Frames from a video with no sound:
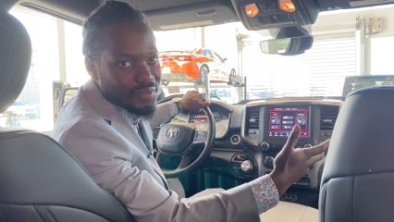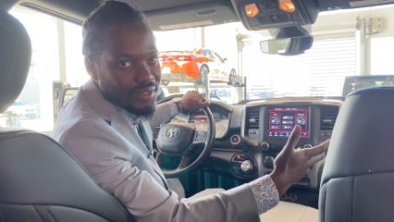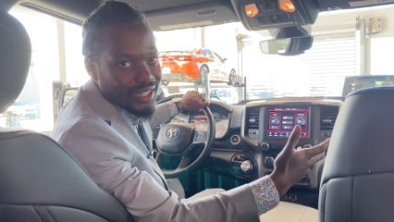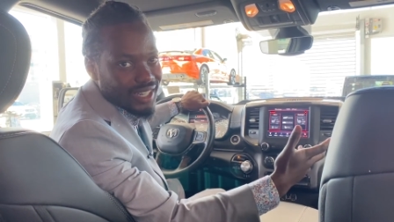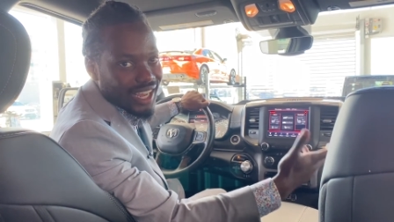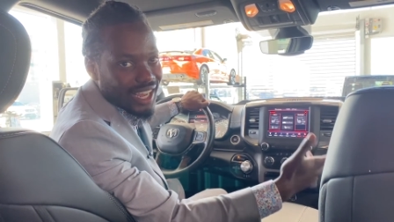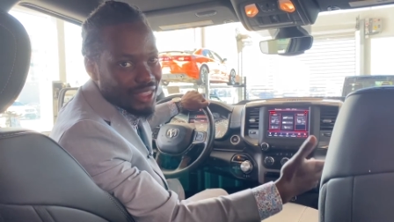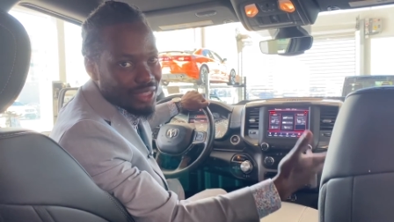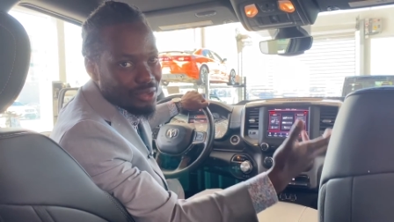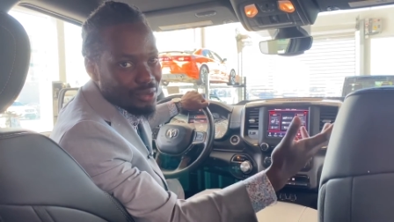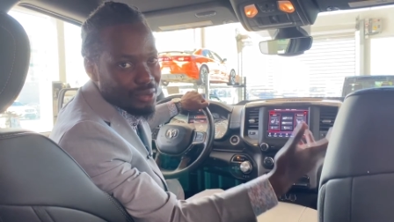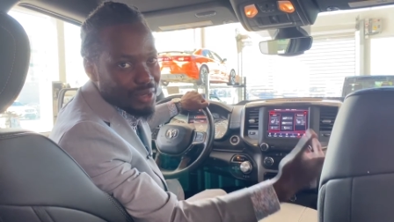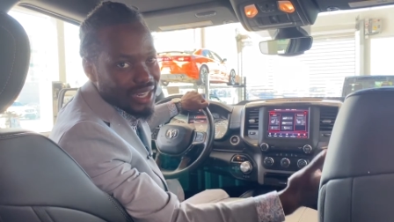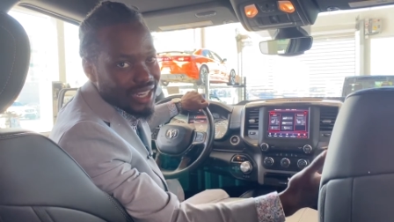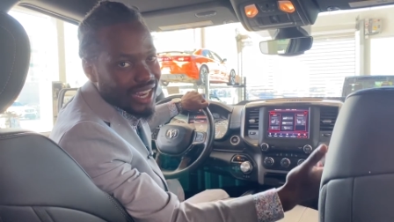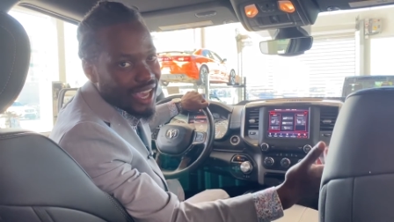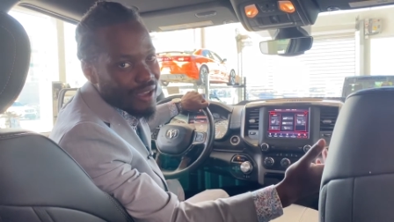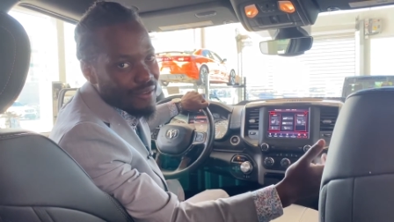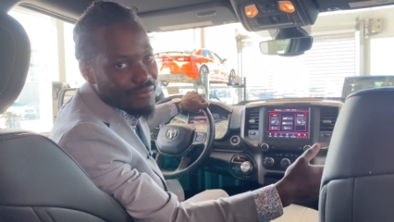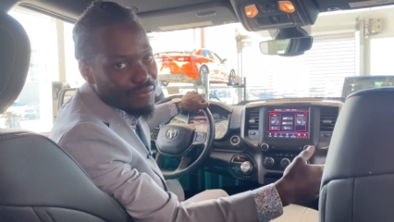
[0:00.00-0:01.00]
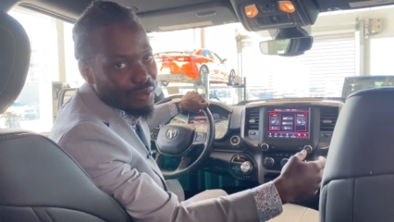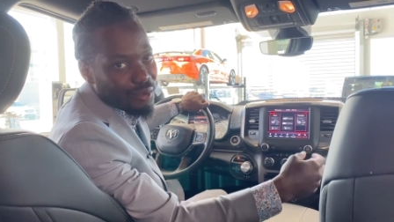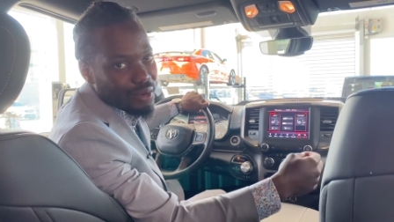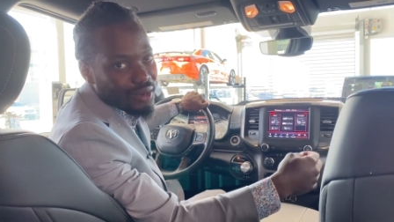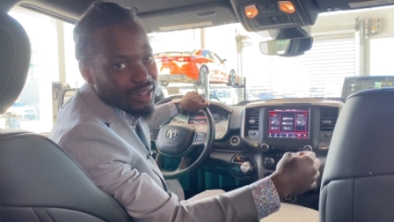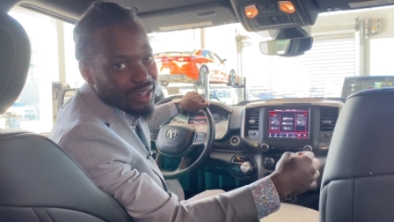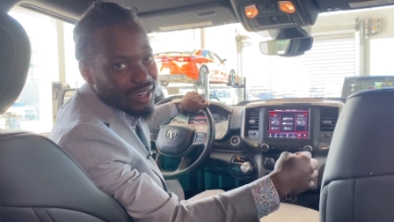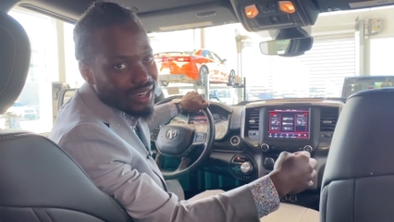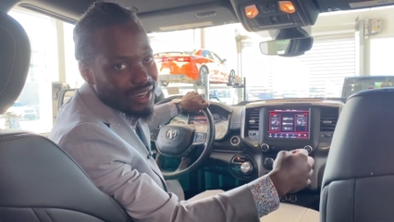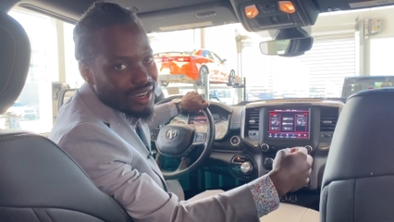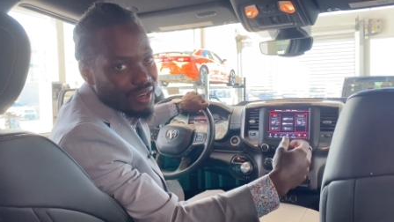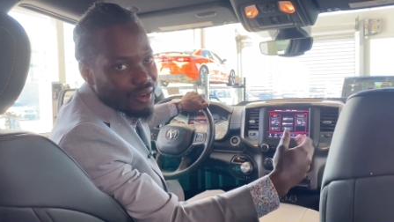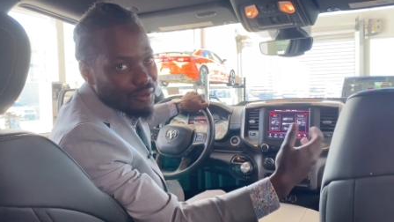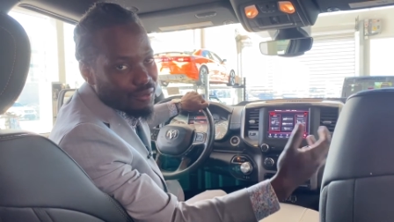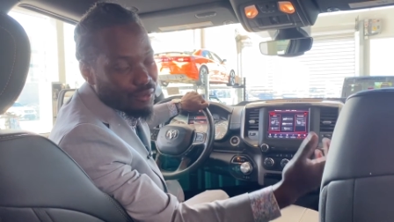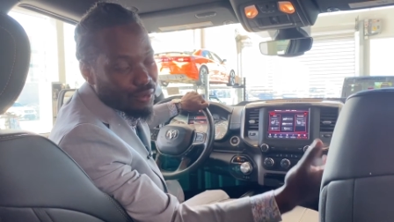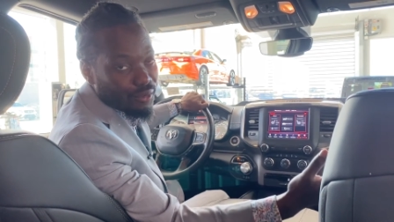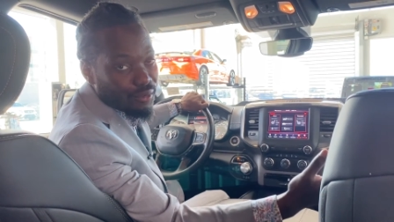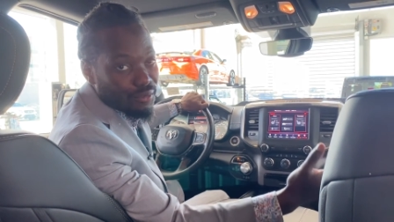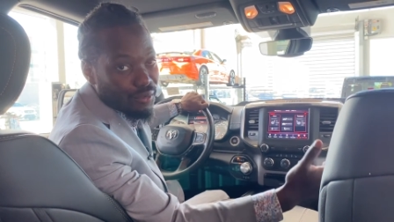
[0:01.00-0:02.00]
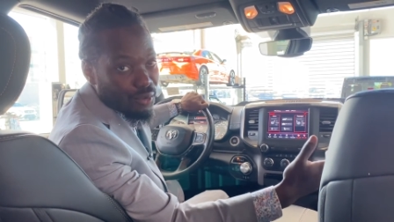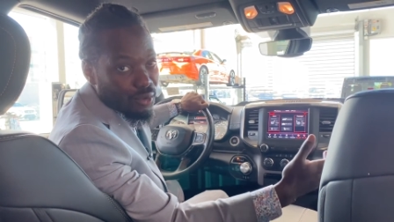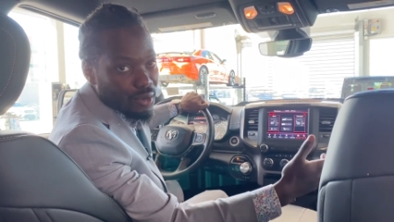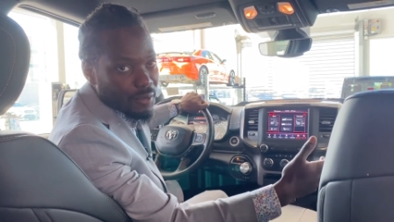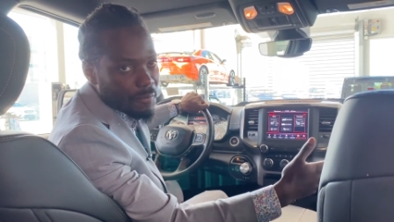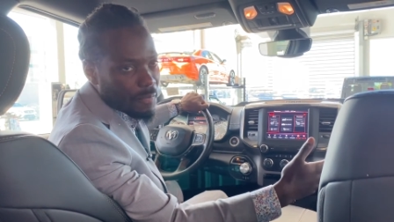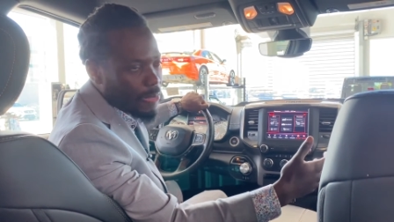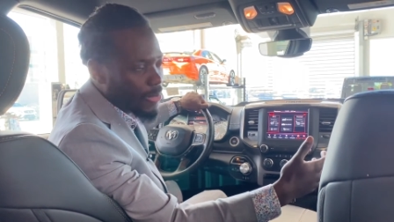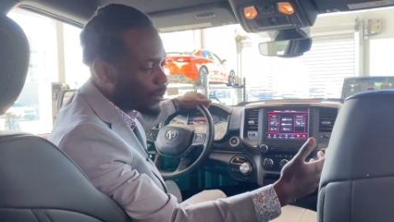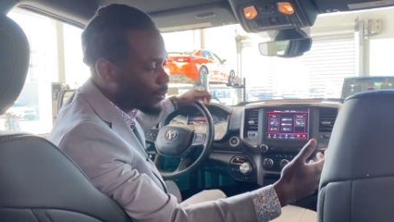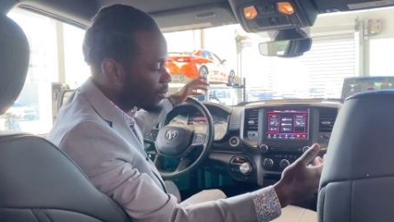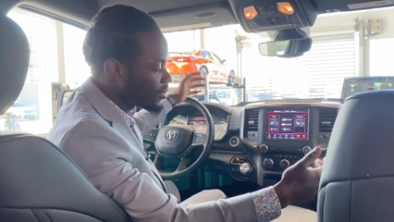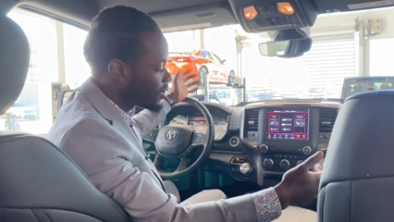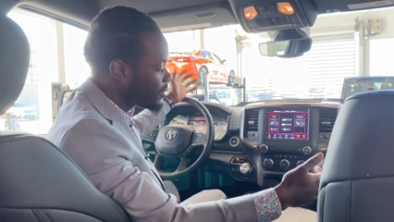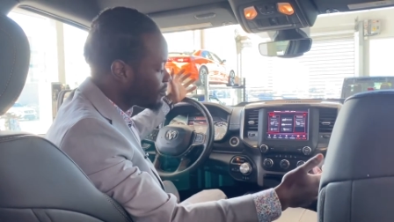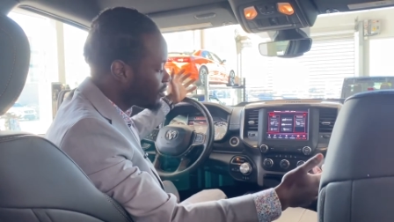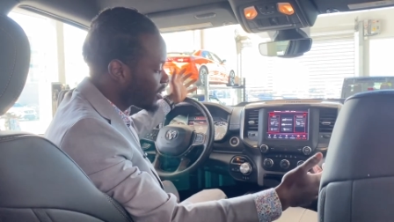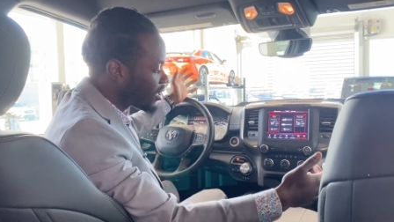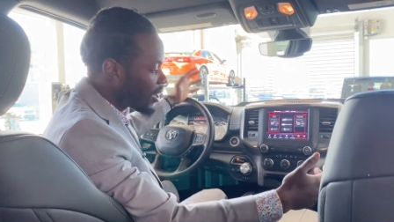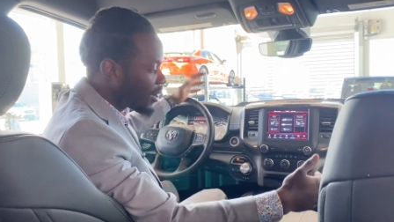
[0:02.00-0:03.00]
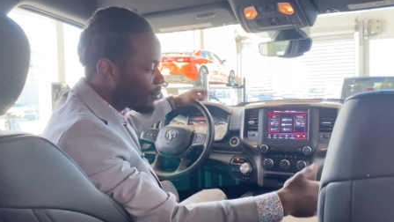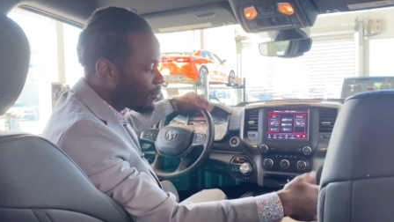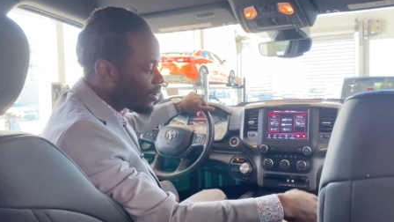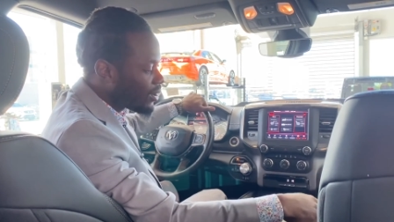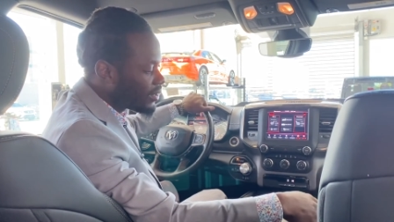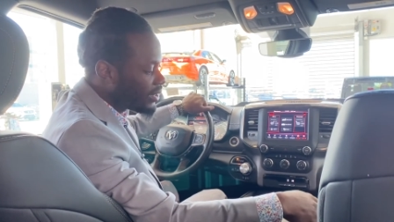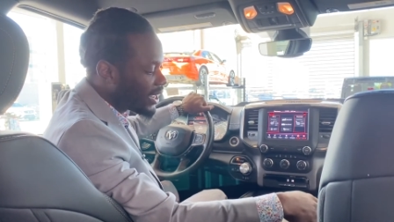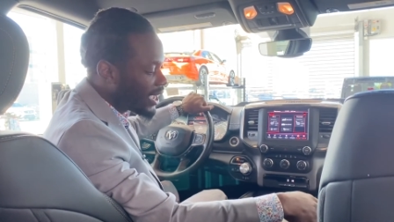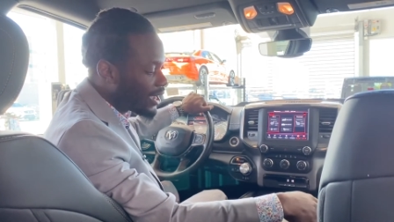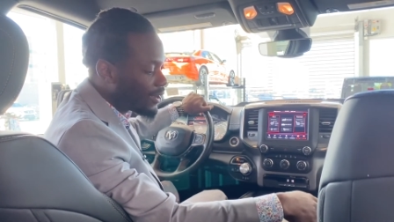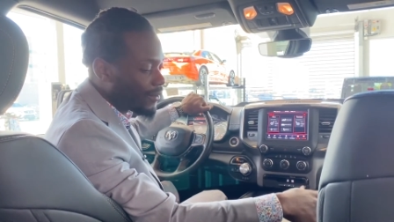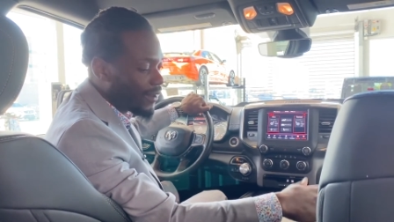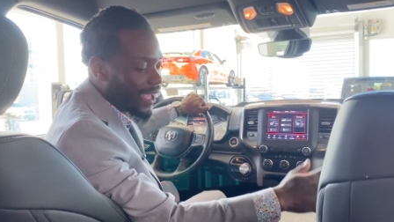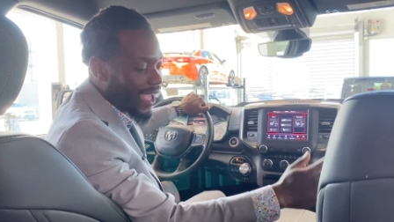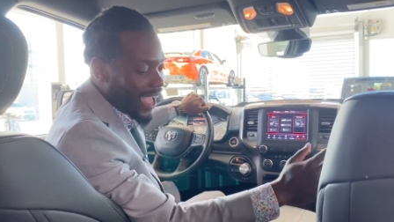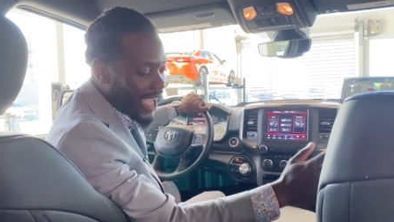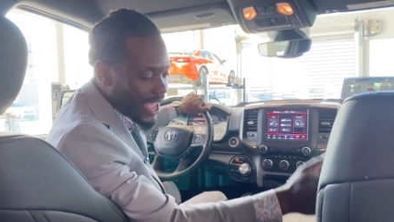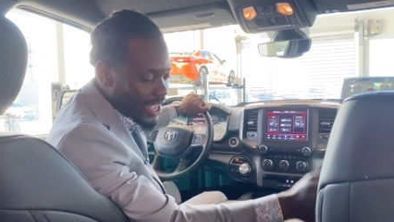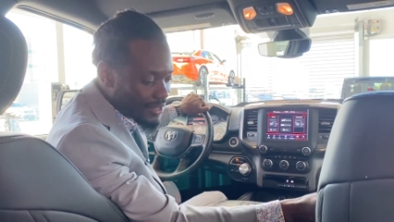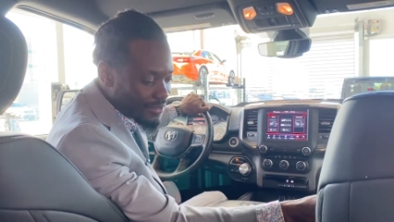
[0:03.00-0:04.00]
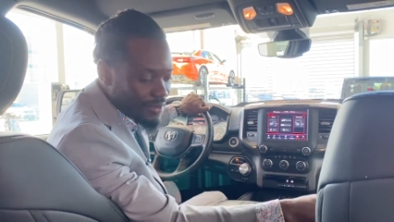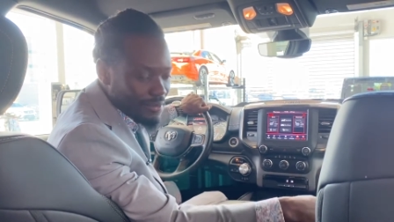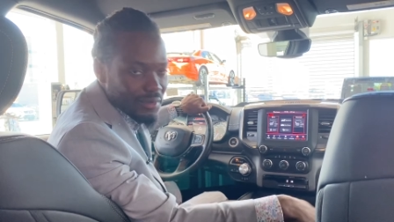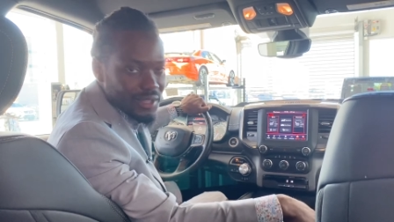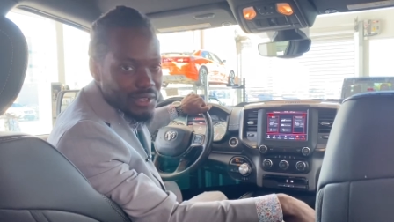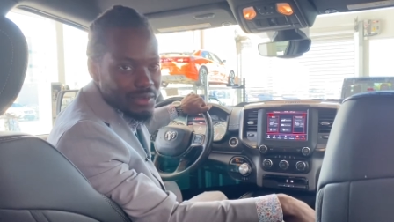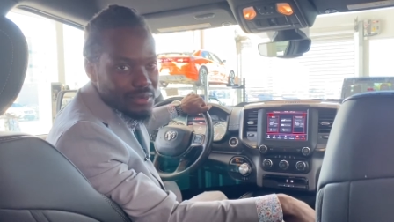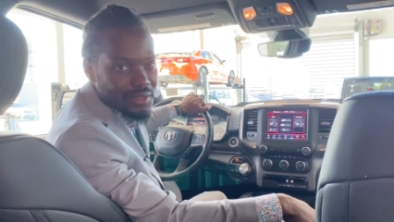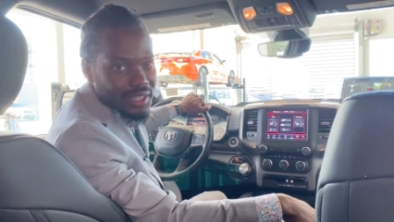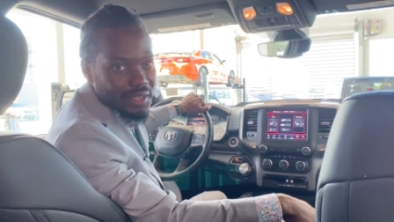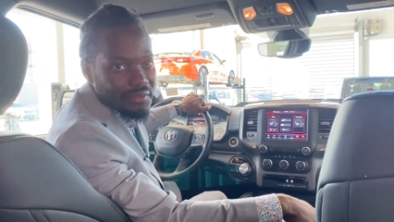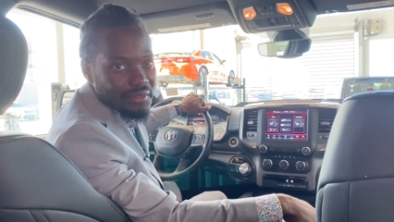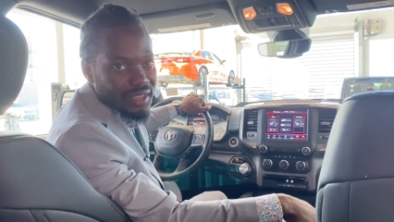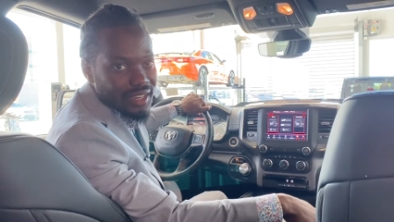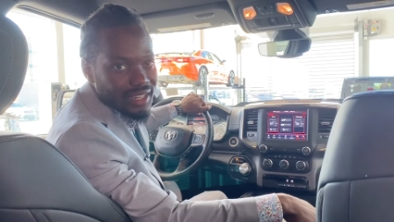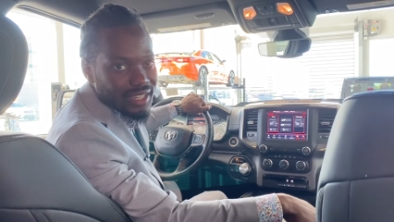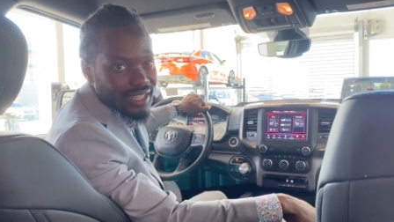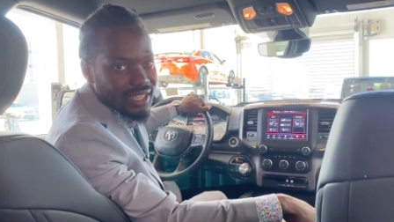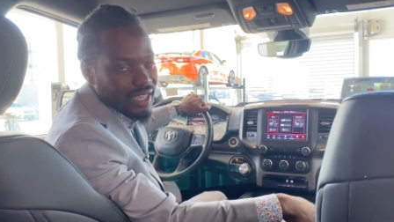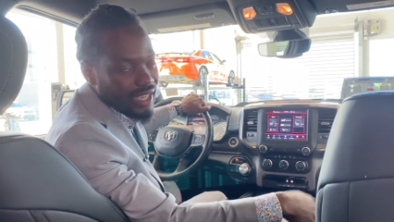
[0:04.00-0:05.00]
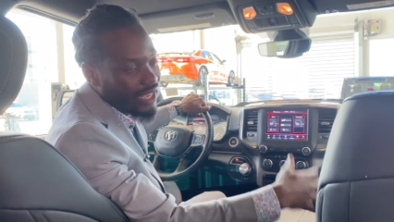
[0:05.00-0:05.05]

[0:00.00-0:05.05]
nine three nine four four four, or simply come on down, ask for me specifically.